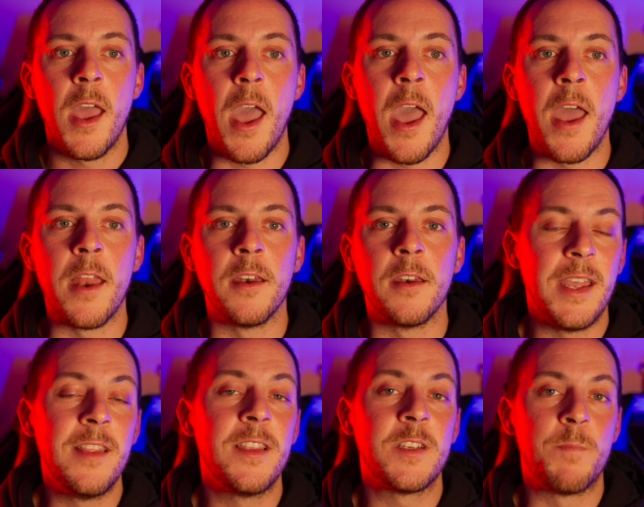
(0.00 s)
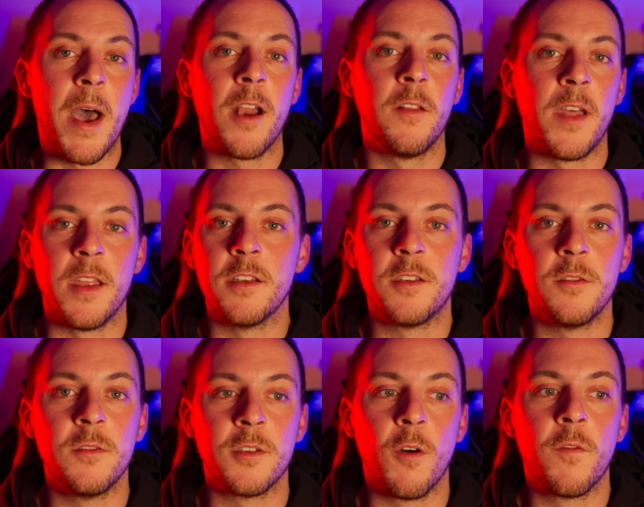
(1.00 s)
And in this battle that
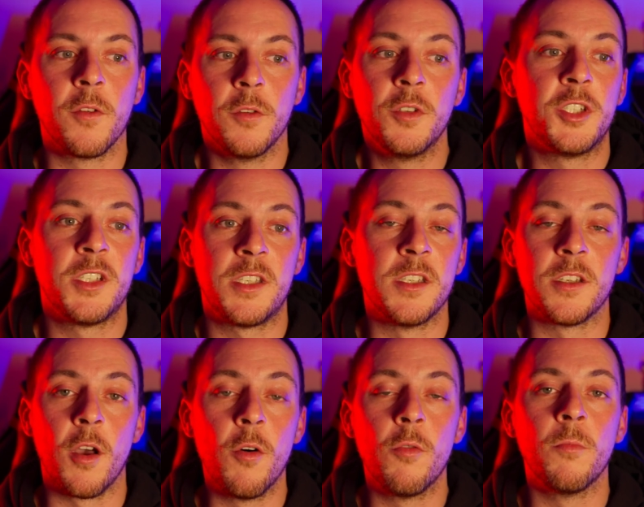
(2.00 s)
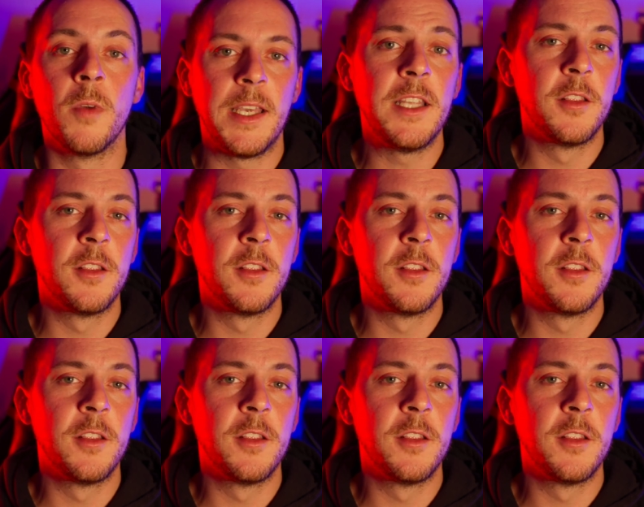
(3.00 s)
ensues over Lucius's home, he